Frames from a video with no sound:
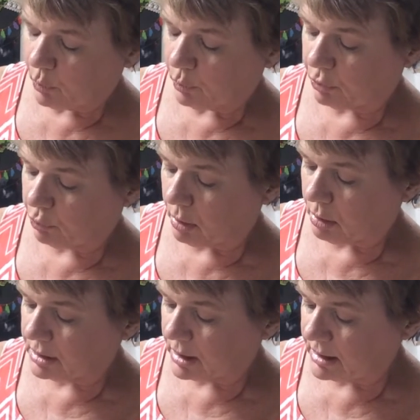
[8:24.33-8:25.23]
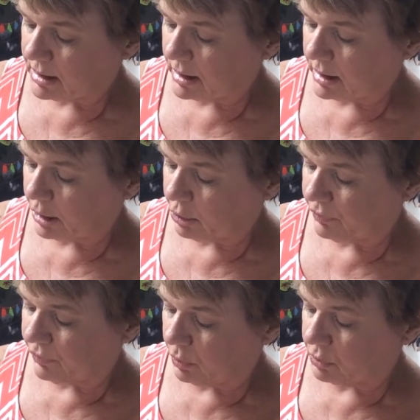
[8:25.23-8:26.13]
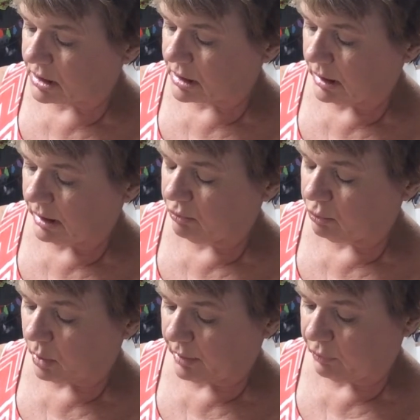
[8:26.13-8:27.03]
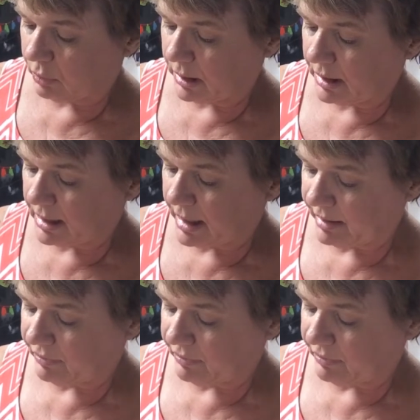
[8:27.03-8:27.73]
with wrong sides together, fold sleeve ruffle in half